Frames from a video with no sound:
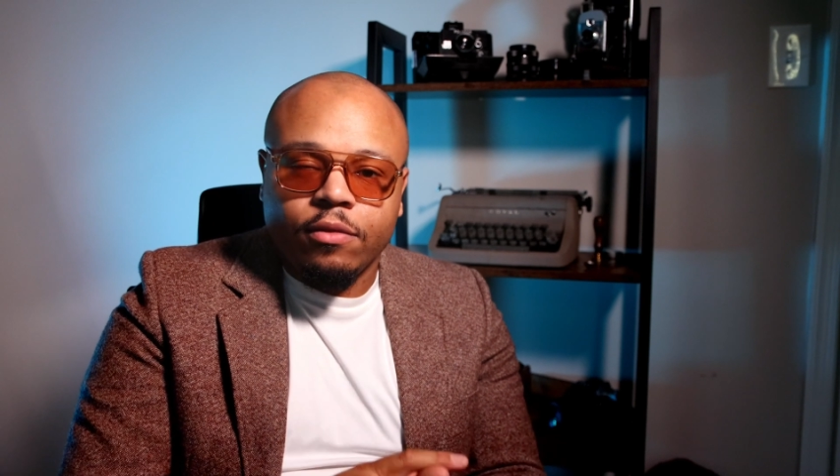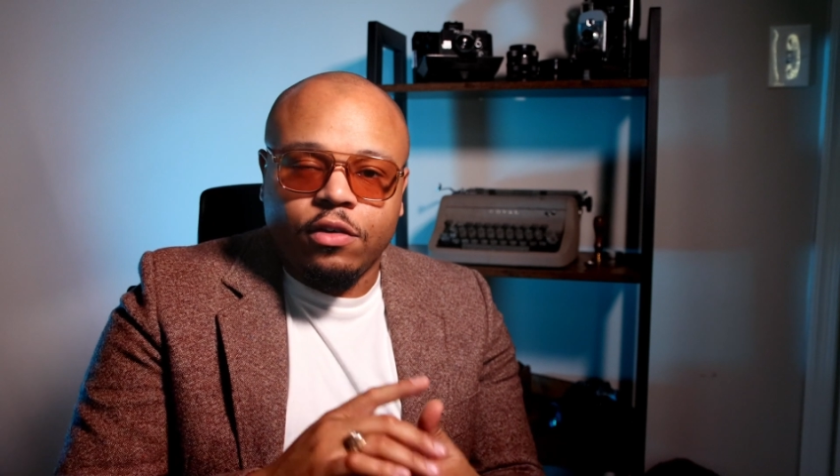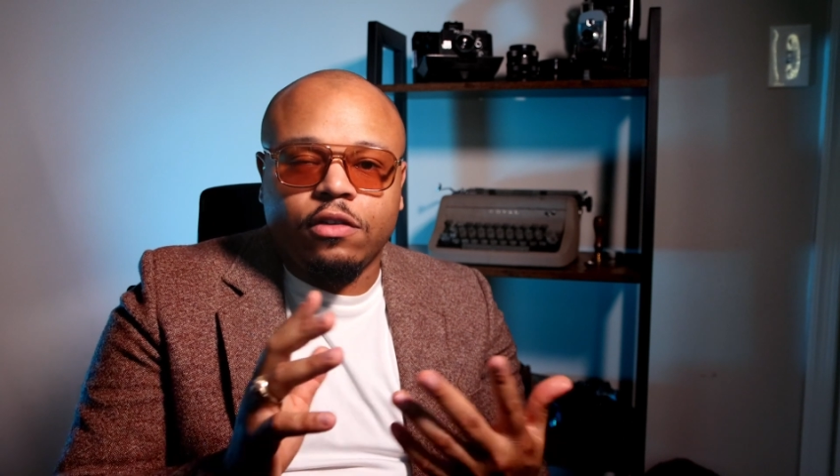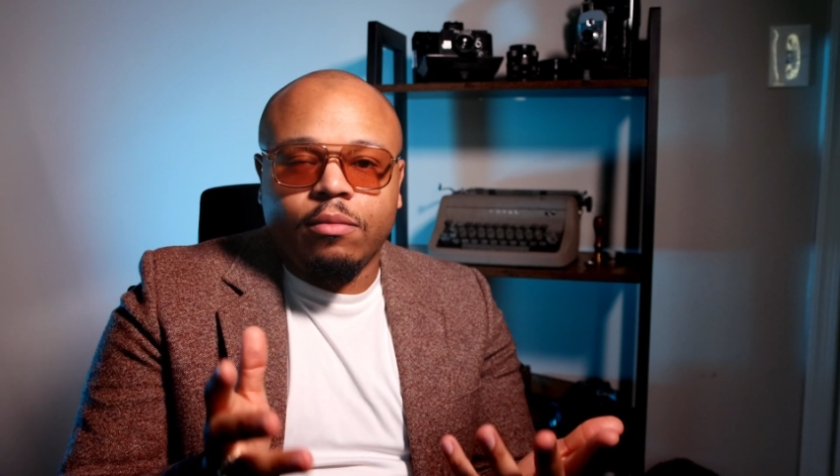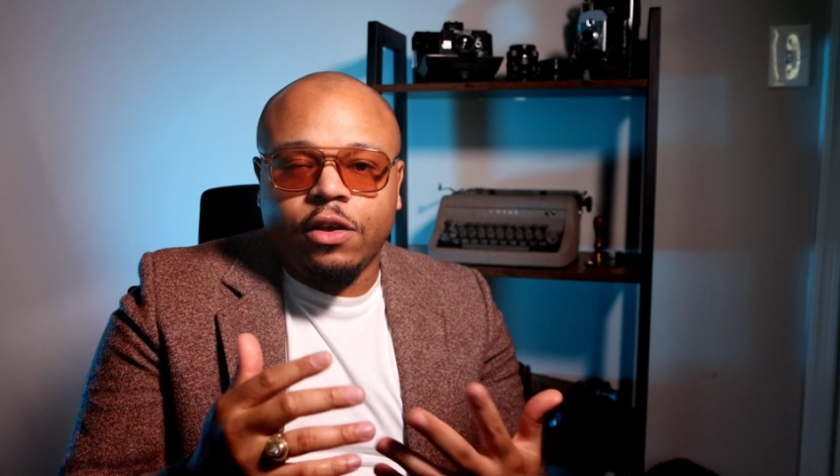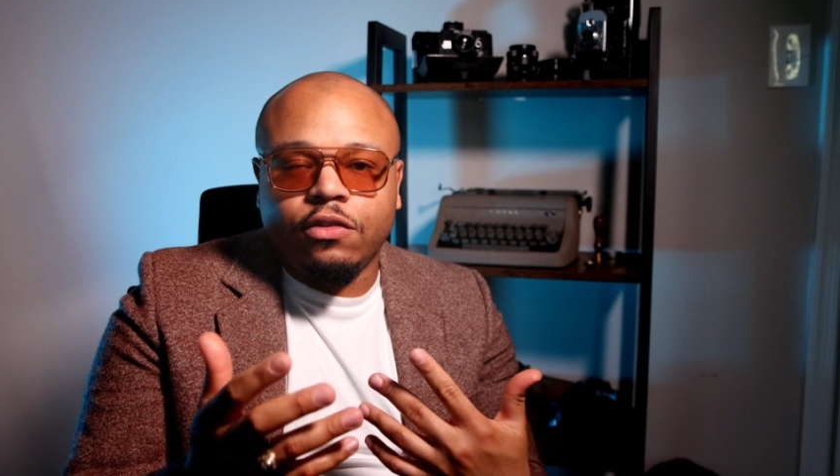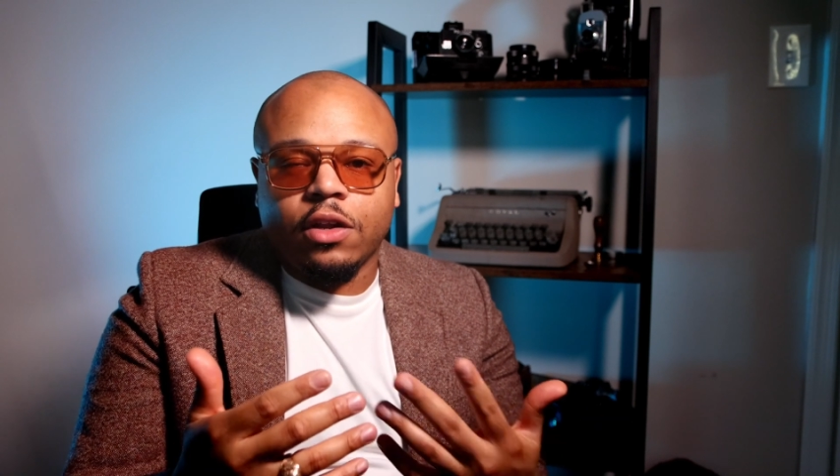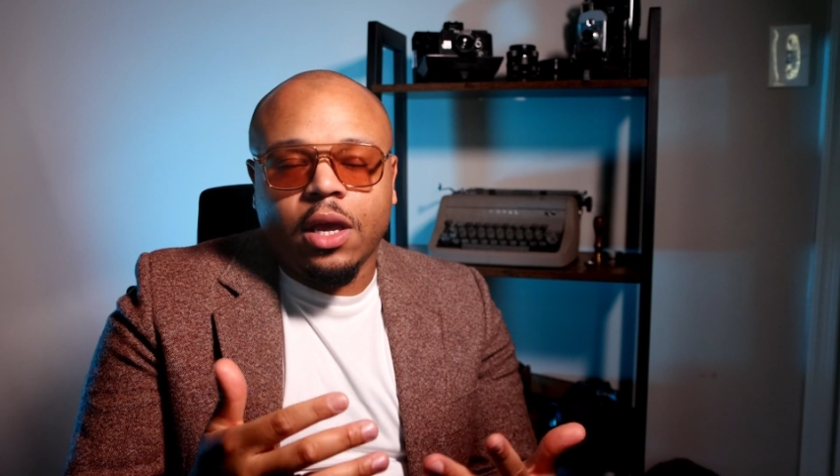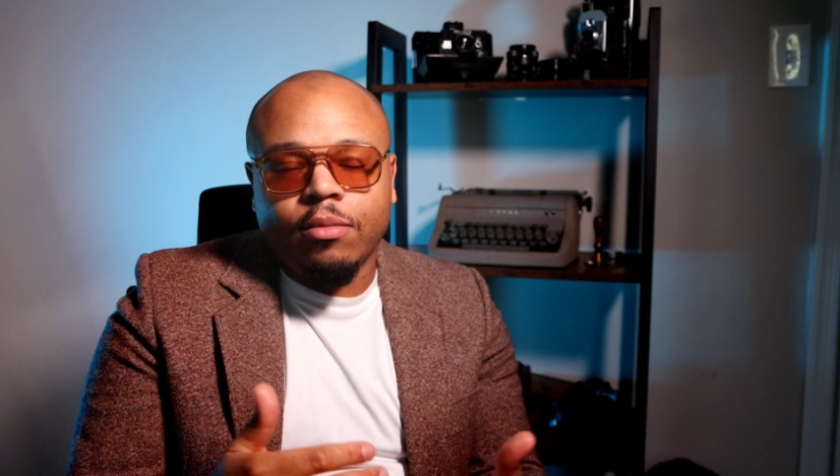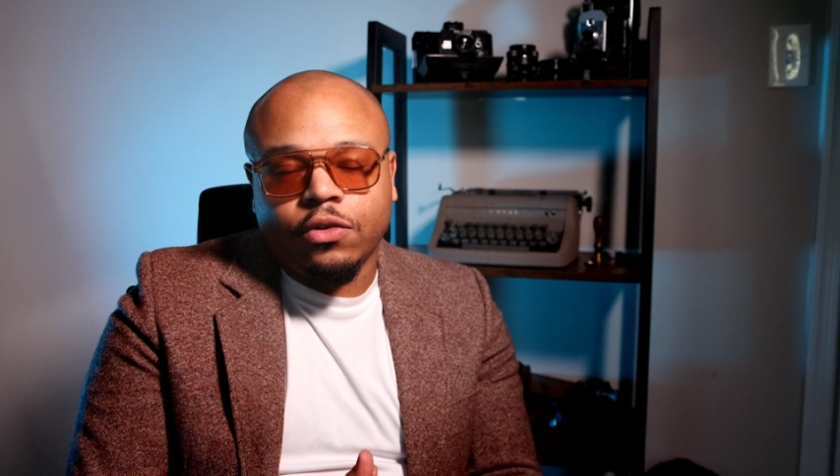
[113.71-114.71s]
just to make sure
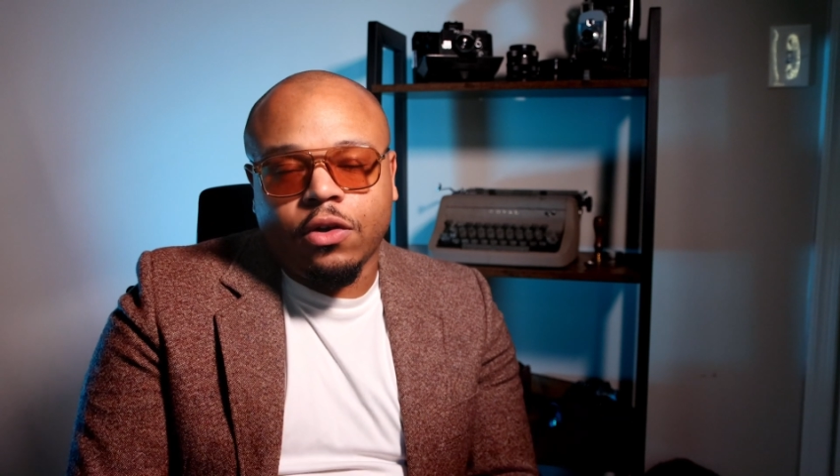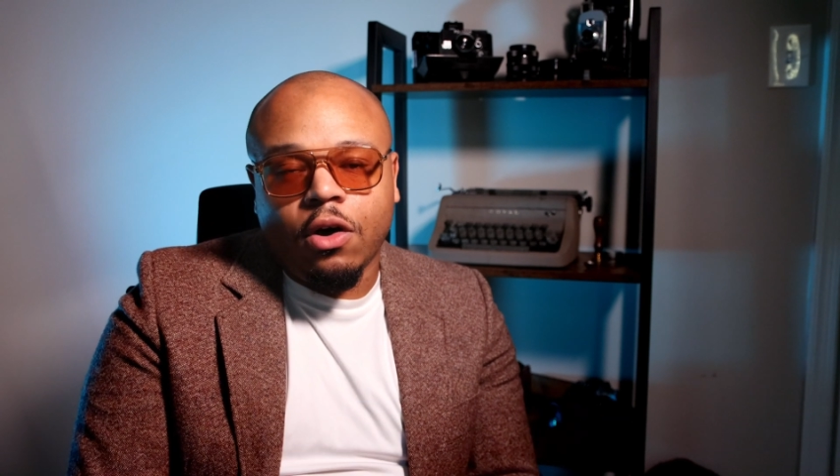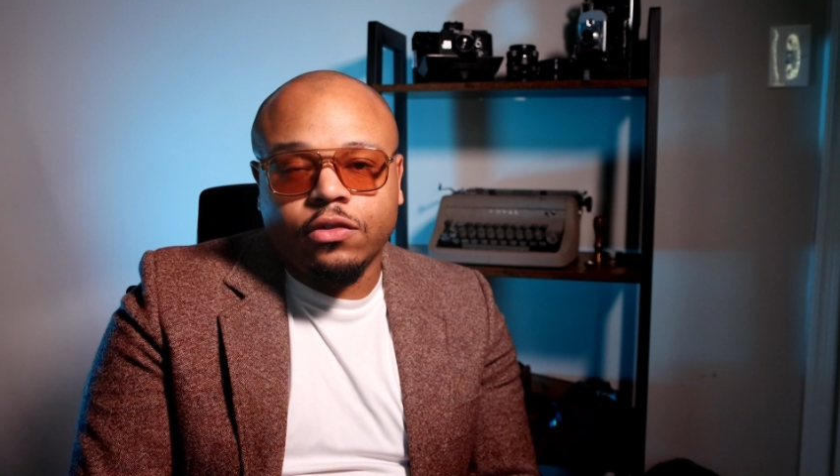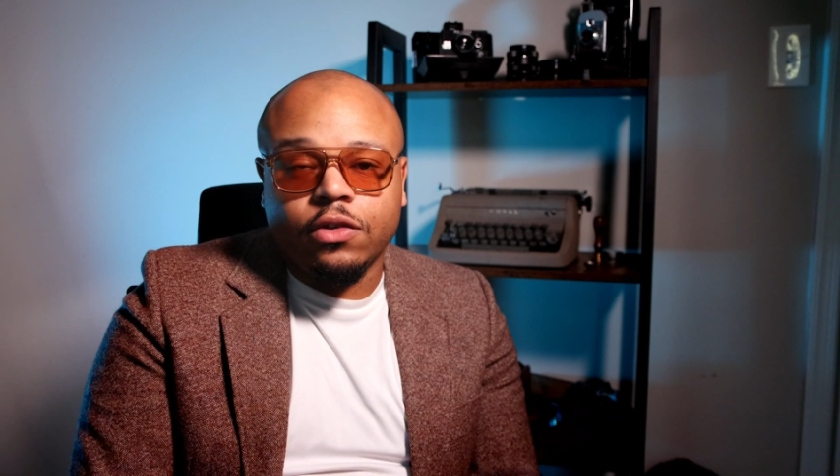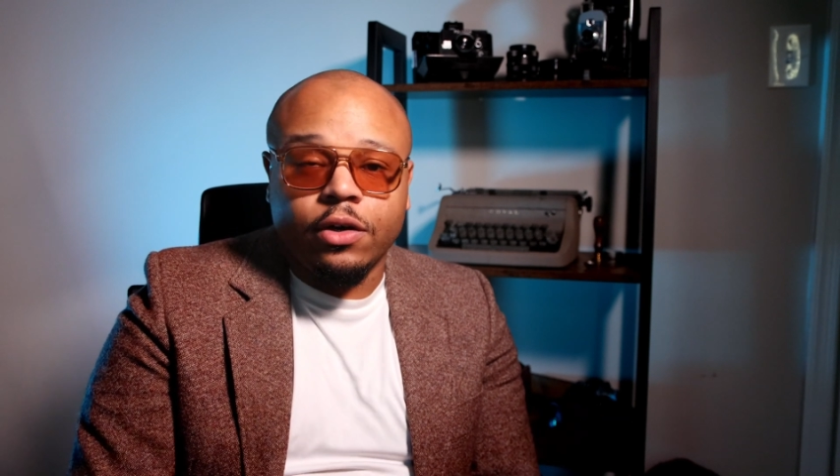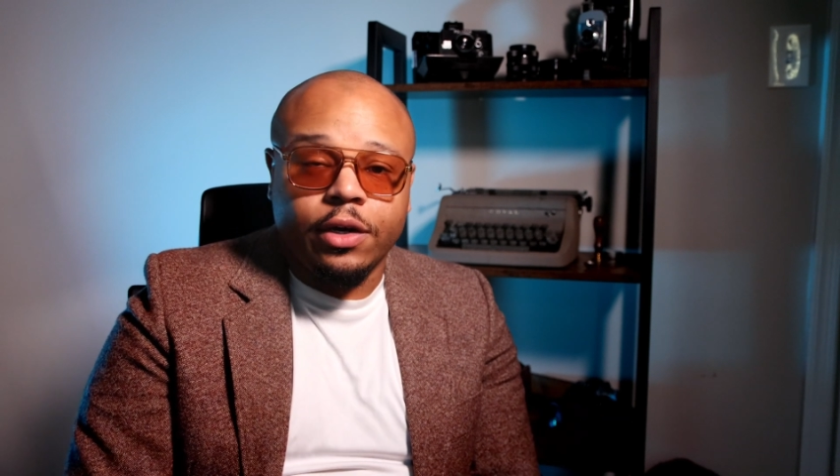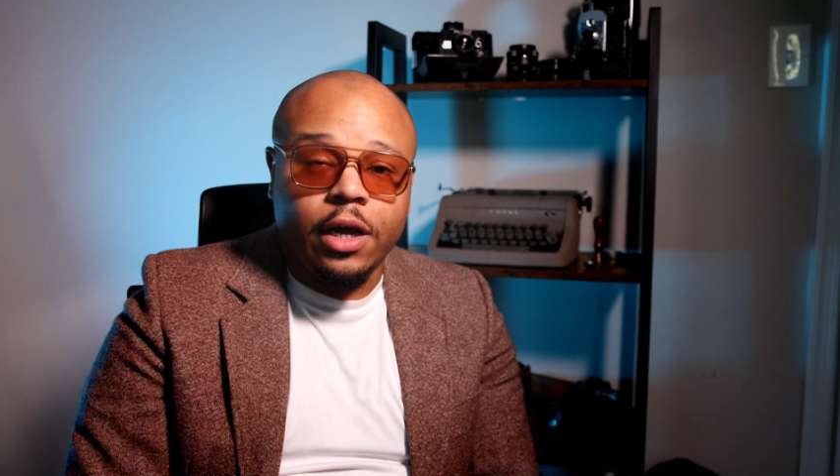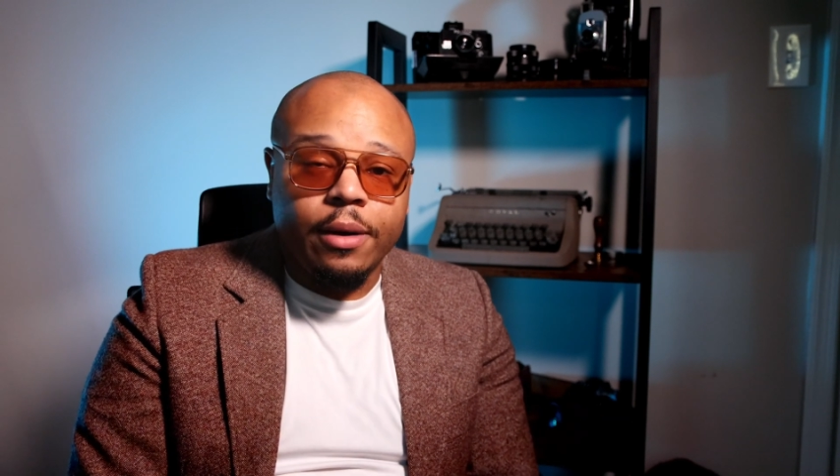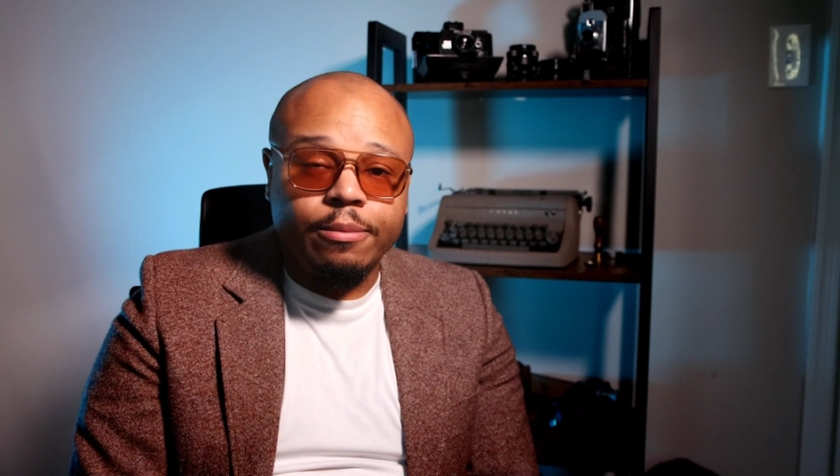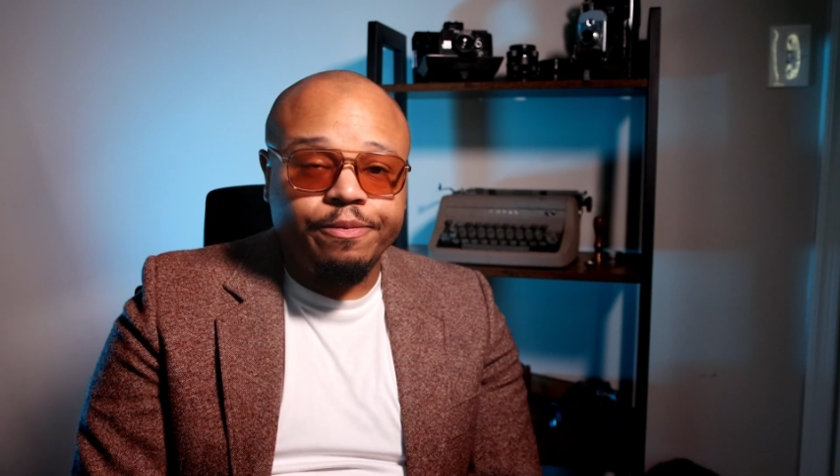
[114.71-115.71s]
the chemicals are all stirred
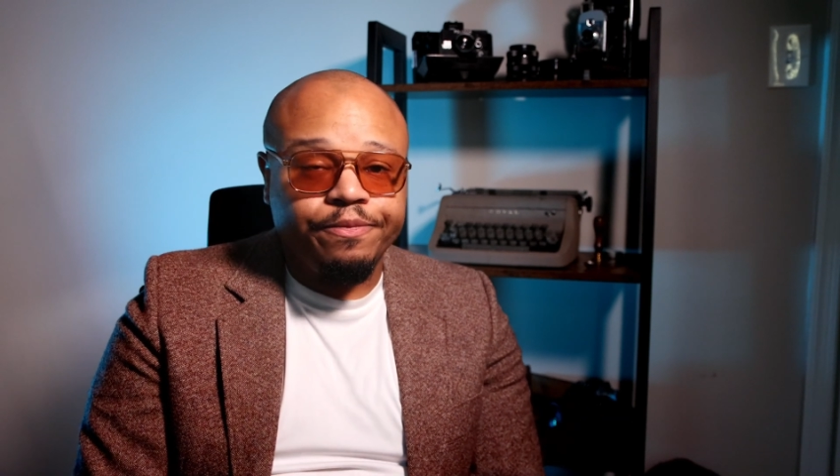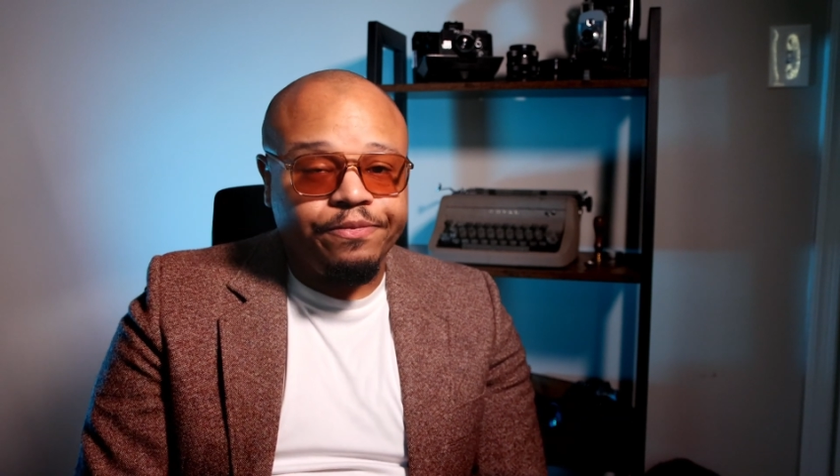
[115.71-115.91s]
up.